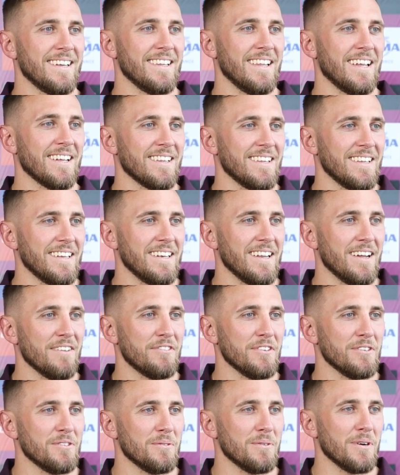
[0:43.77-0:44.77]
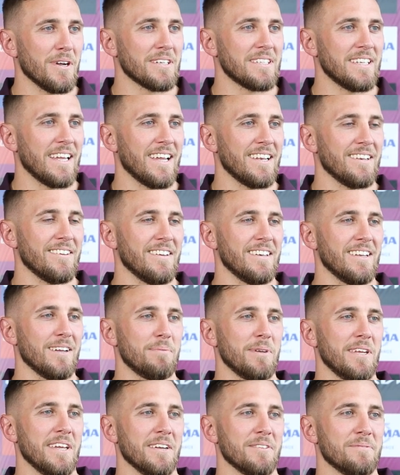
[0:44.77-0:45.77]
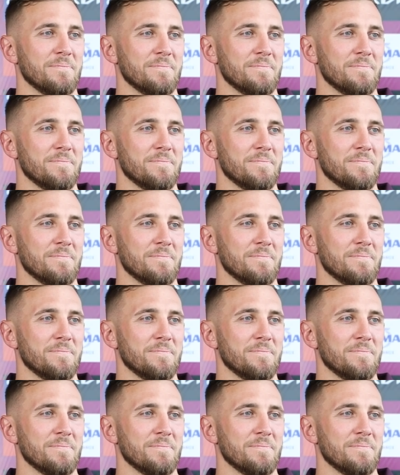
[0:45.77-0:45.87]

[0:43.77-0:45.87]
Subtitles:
luckily enough it all worked out and I ended up here.